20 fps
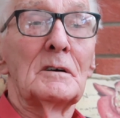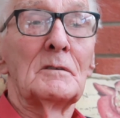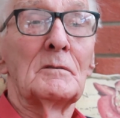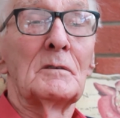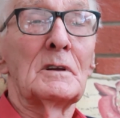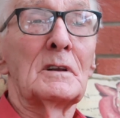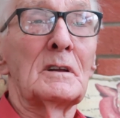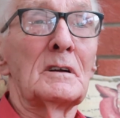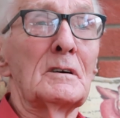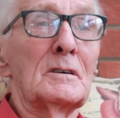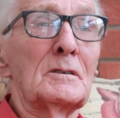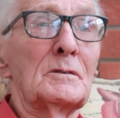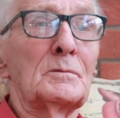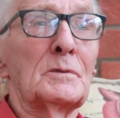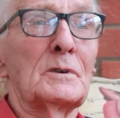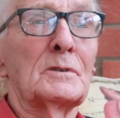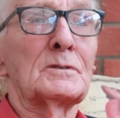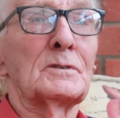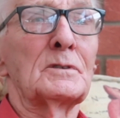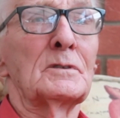Well, I
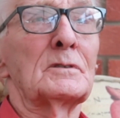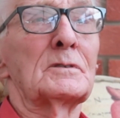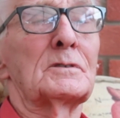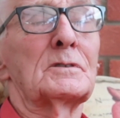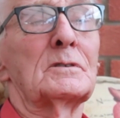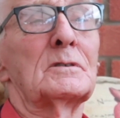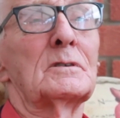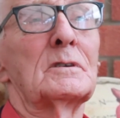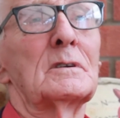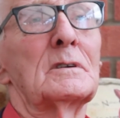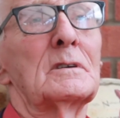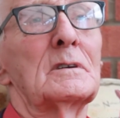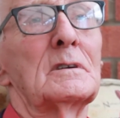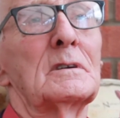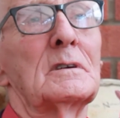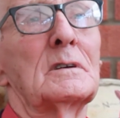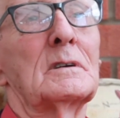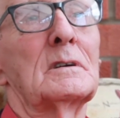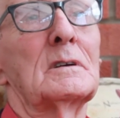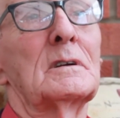wasn't
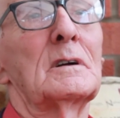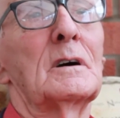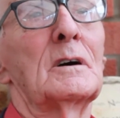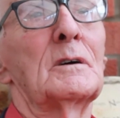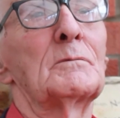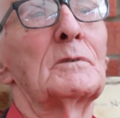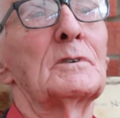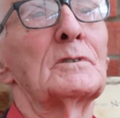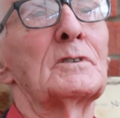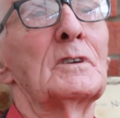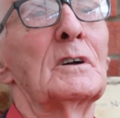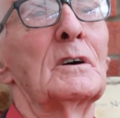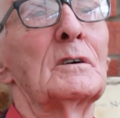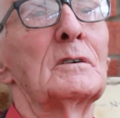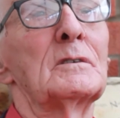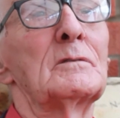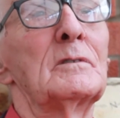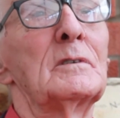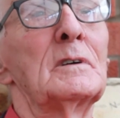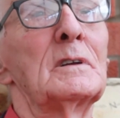
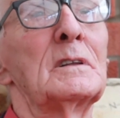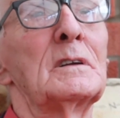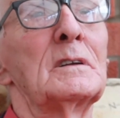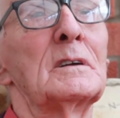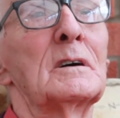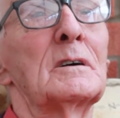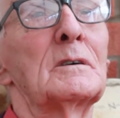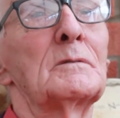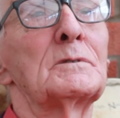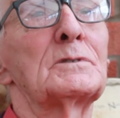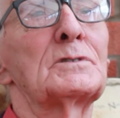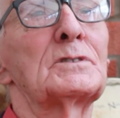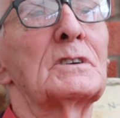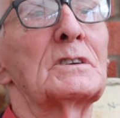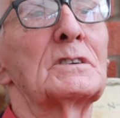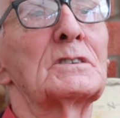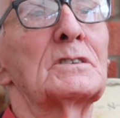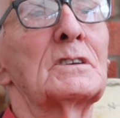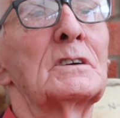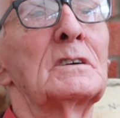up really. I was
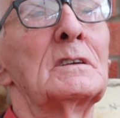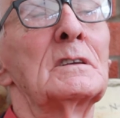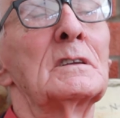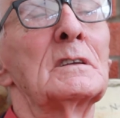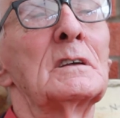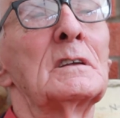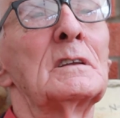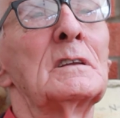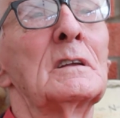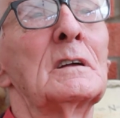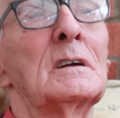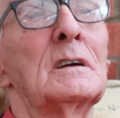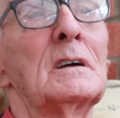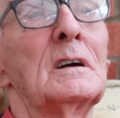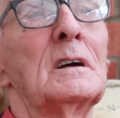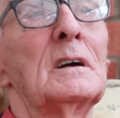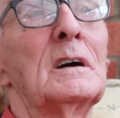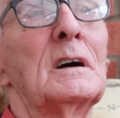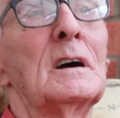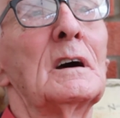16 then,
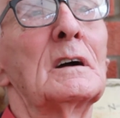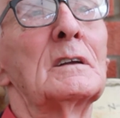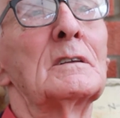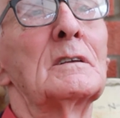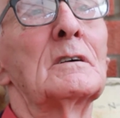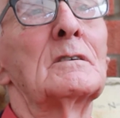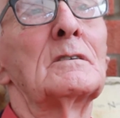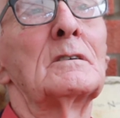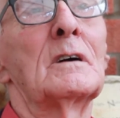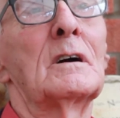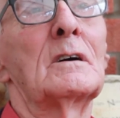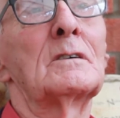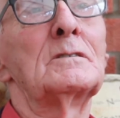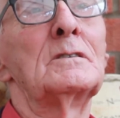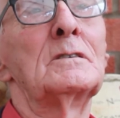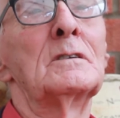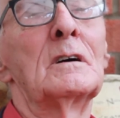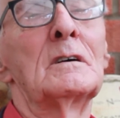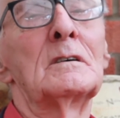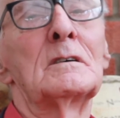and
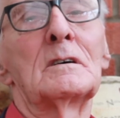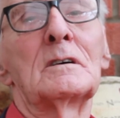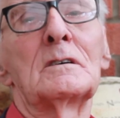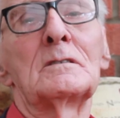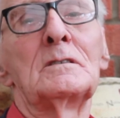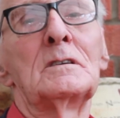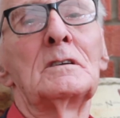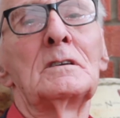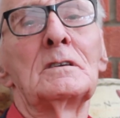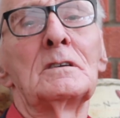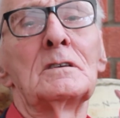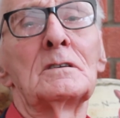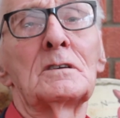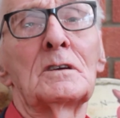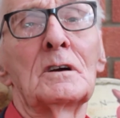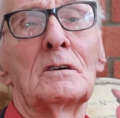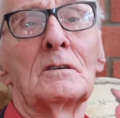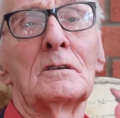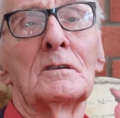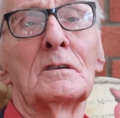I needn't
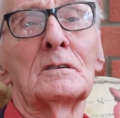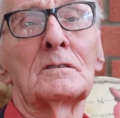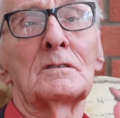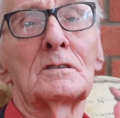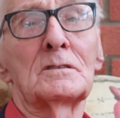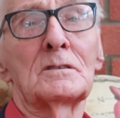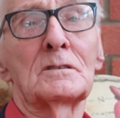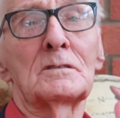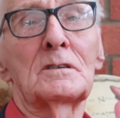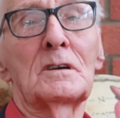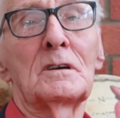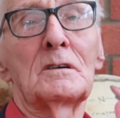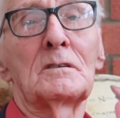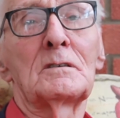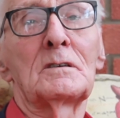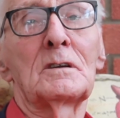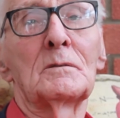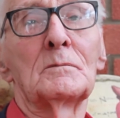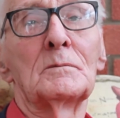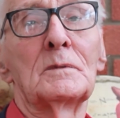go out to
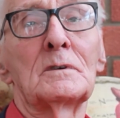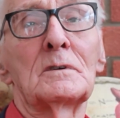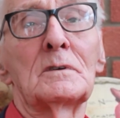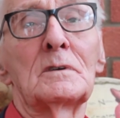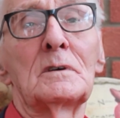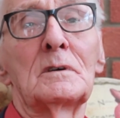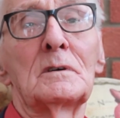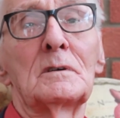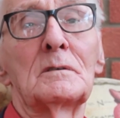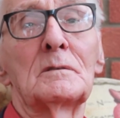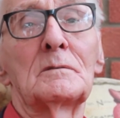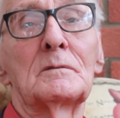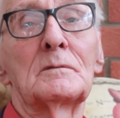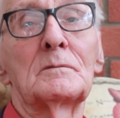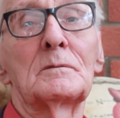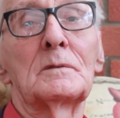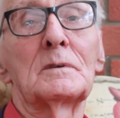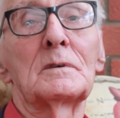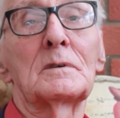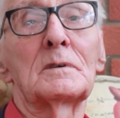carry on my
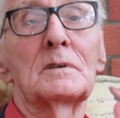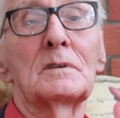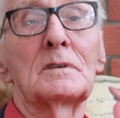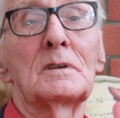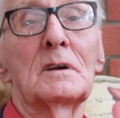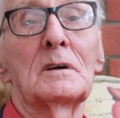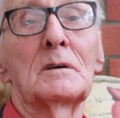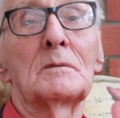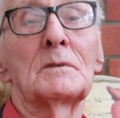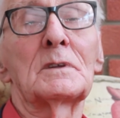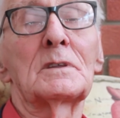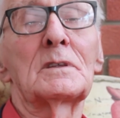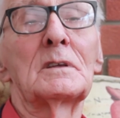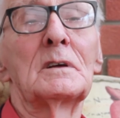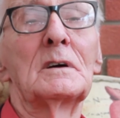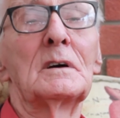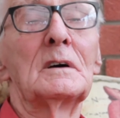work in Yarmouth.